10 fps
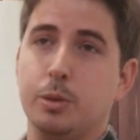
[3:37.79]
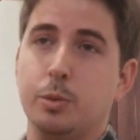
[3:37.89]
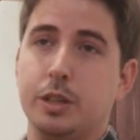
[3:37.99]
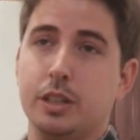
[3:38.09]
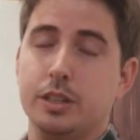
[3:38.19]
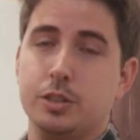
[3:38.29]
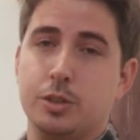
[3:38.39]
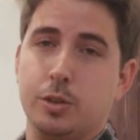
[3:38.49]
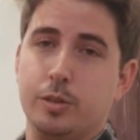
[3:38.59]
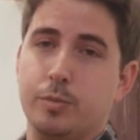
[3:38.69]
but we can
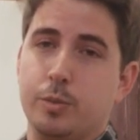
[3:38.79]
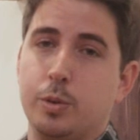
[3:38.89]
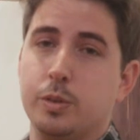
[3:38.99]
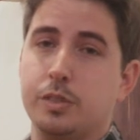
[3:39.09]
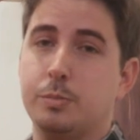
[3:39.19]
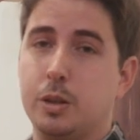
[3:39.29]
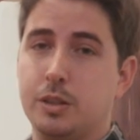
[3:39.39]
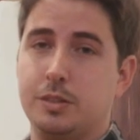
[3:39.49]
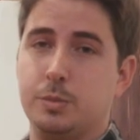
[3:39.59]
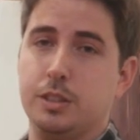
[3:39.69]
control them through a
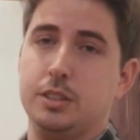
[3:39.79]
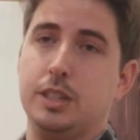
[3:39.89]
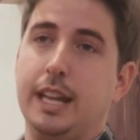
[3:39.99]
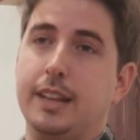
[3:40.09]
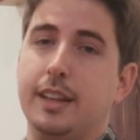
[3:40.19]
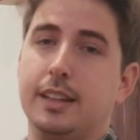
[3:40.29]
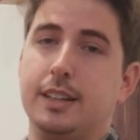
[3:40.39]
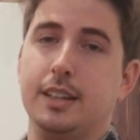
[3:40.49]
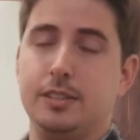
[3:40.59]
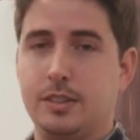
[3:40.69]
smart switch that
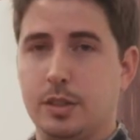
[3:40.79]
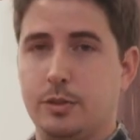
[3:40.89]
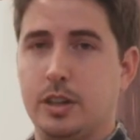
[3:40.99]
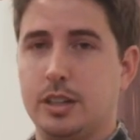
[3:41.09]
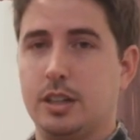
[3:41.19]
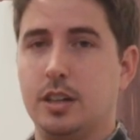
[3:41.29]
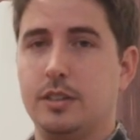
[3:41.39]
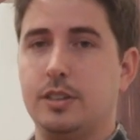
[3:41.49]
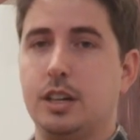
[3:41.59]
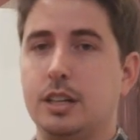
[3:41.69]
cuts itself on and
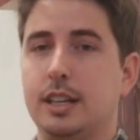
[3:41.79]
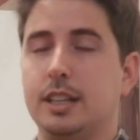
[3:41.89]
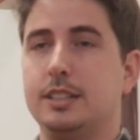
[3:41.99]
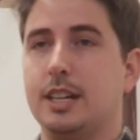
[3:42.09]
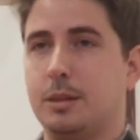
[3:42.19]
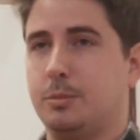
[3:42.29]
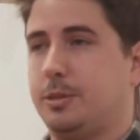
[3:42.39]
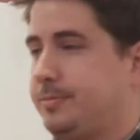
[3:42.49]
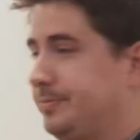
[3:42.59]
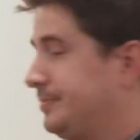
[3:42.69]
off on a timer.